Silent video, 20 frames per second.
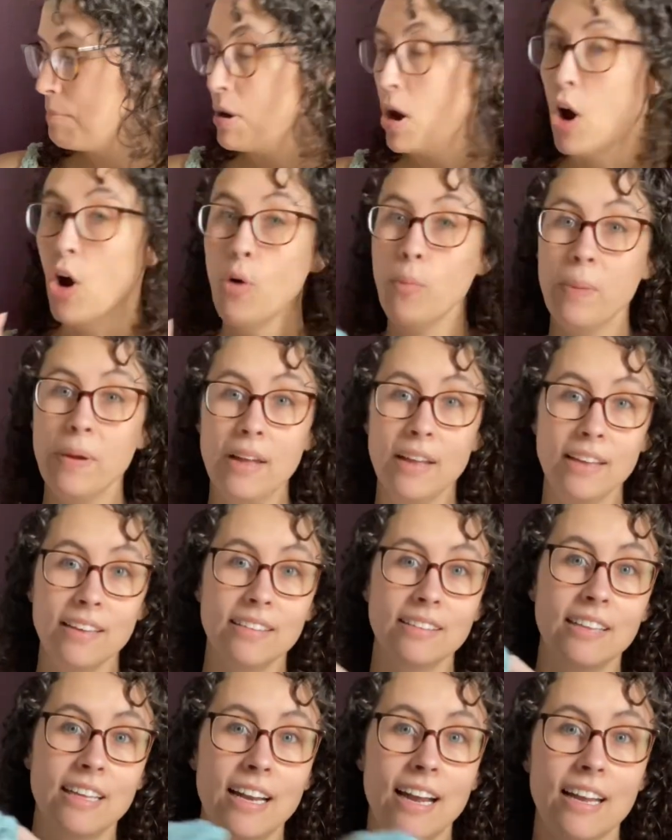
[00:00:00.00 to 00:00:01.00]
hoping
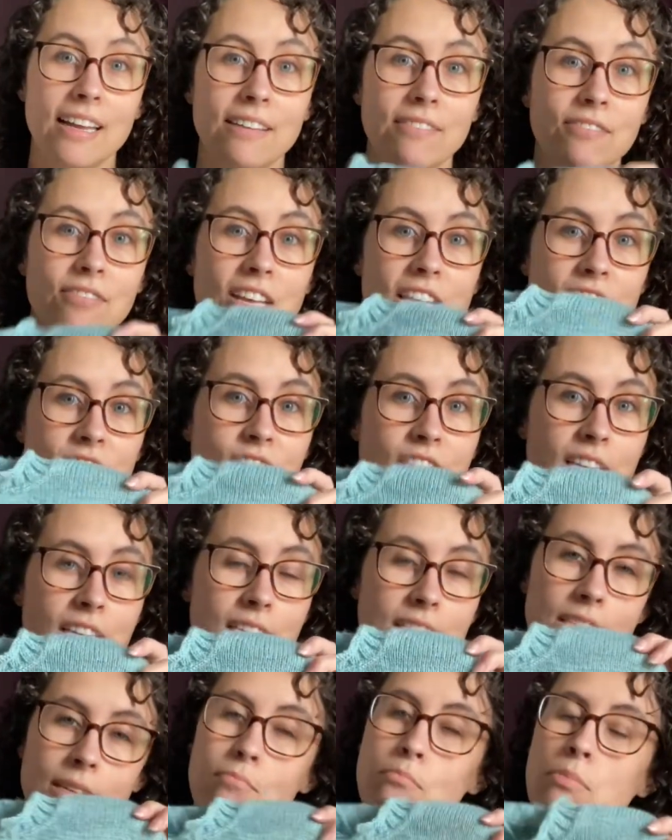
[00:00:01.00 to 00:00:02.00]
that I can finish
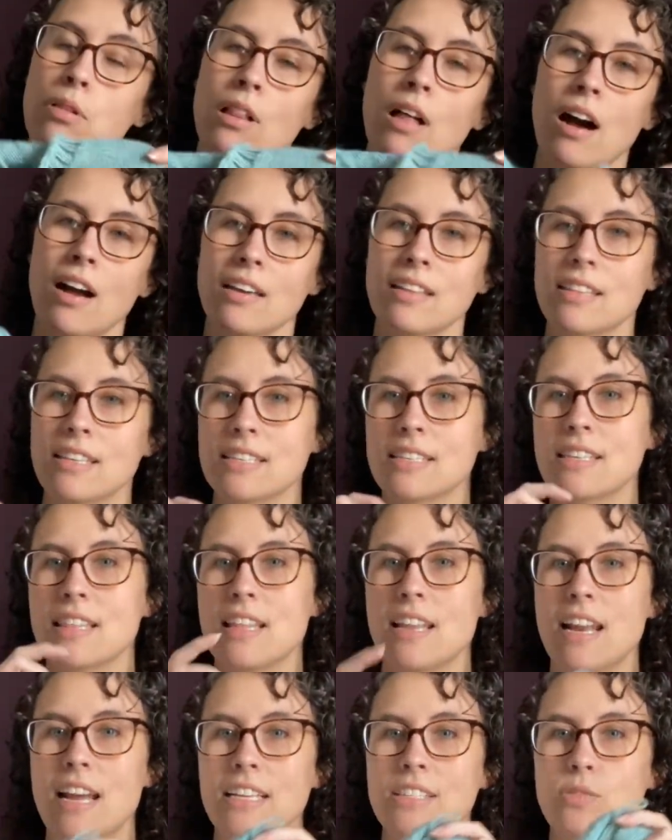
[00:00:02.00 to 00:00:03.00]
this and block this in the
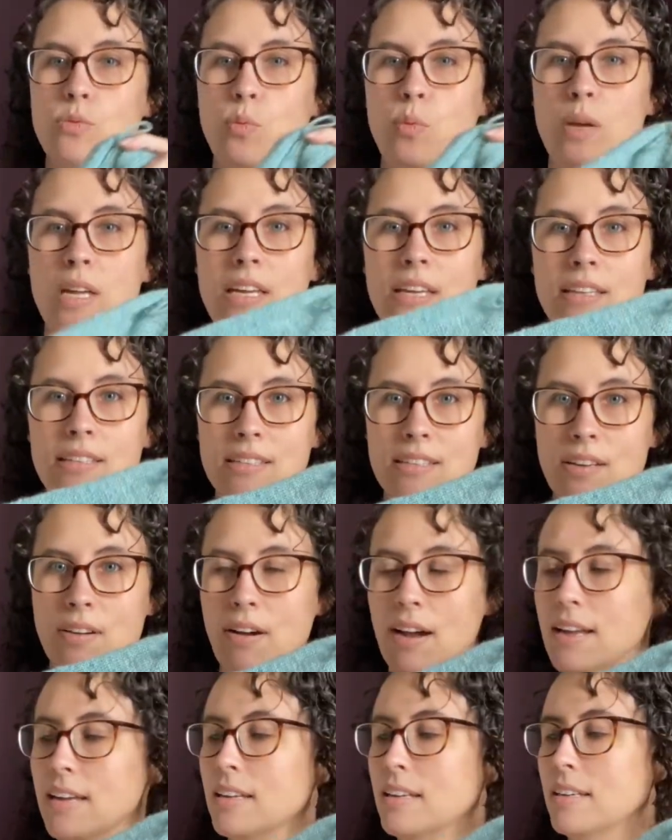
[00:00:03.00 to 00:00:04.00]
next week so
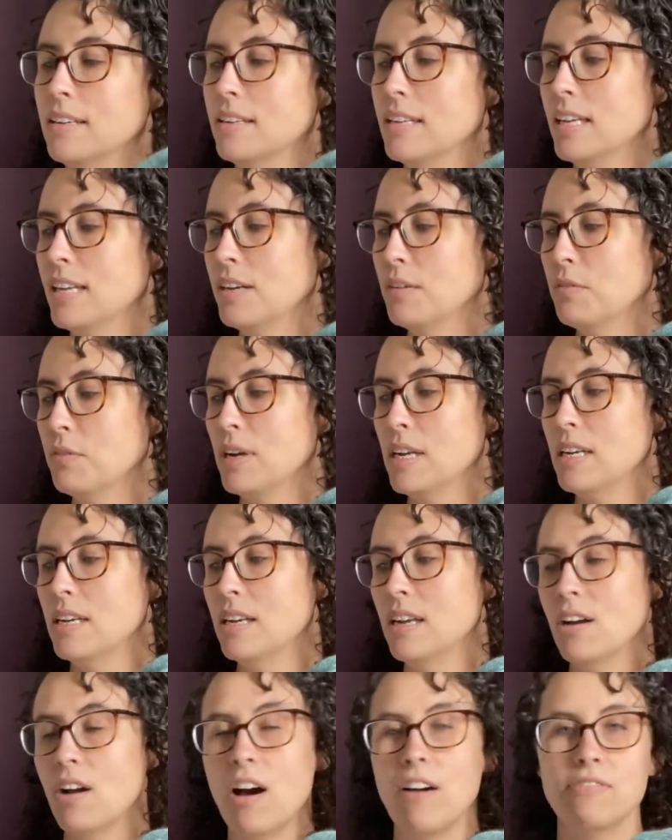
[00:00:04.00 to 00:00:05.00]
I can get it written
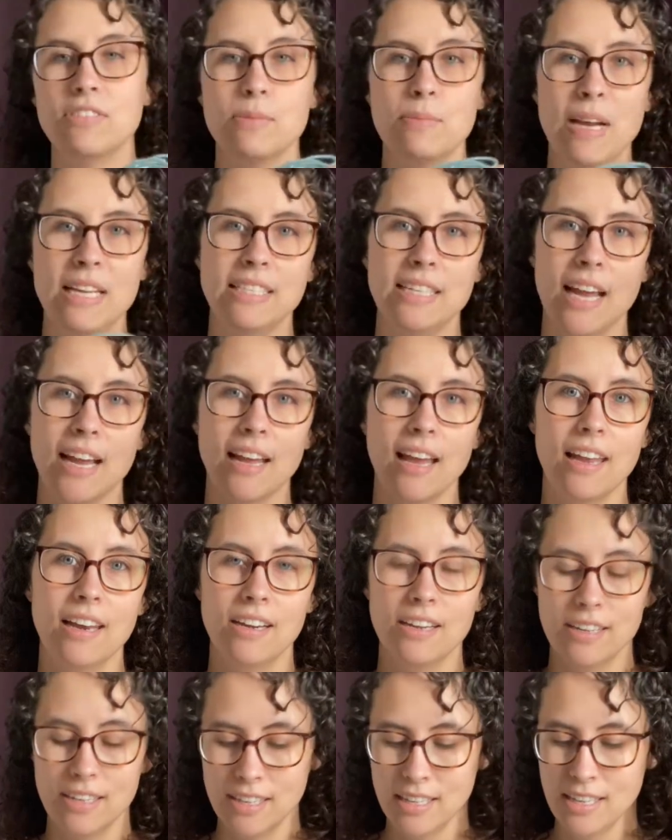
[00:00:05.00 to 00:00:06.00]
and off to my tech
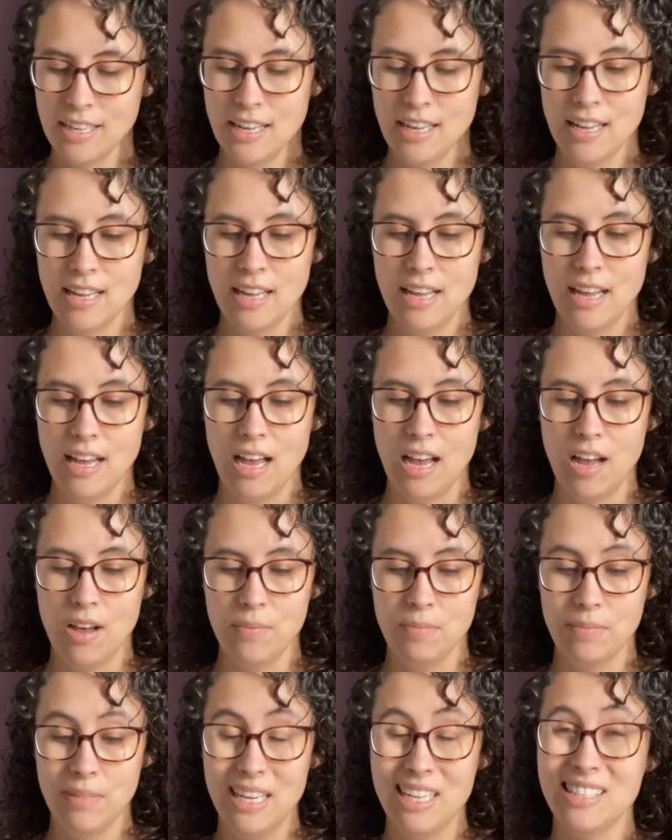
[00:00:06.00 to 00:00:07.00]
editor.
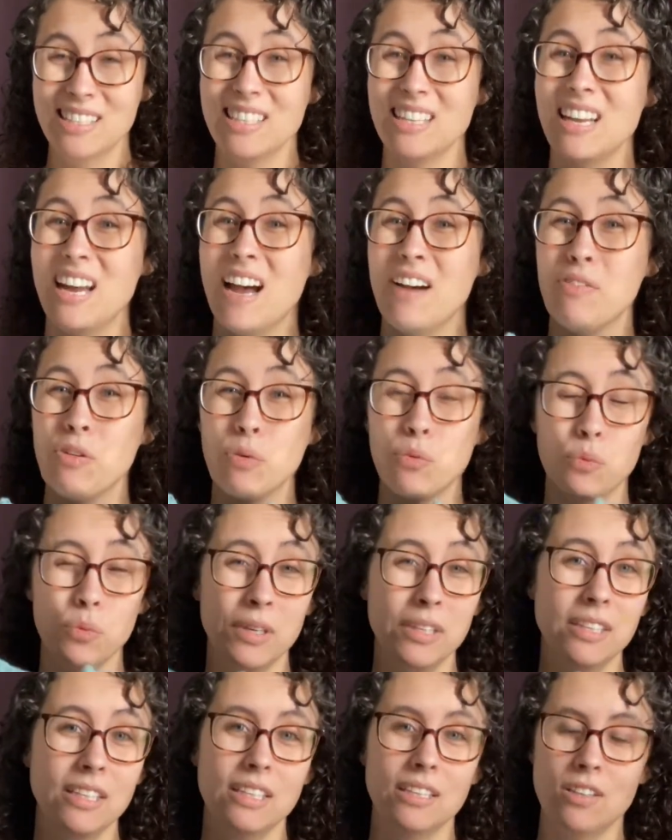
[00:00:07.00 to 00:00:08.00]
It's going to have a
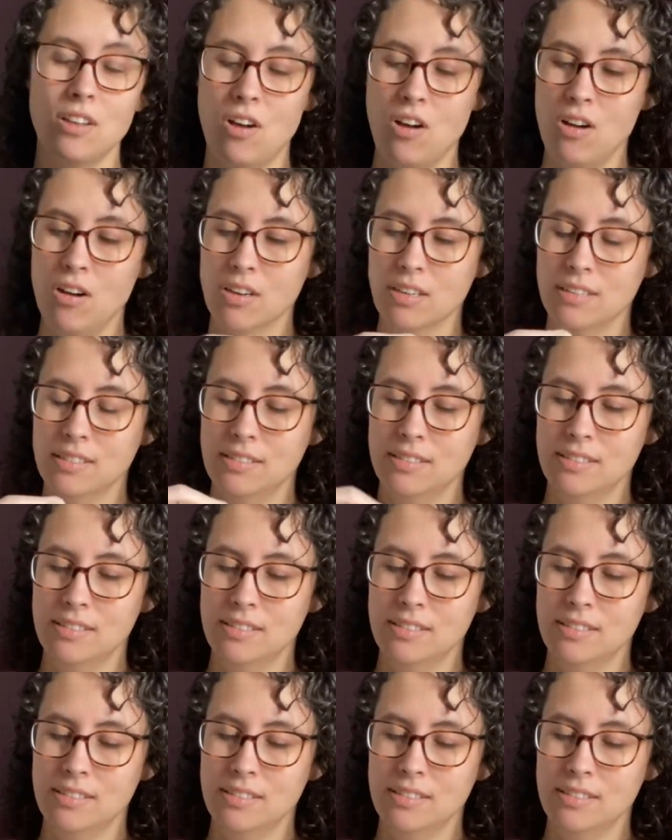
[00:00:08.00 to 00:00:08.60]
really long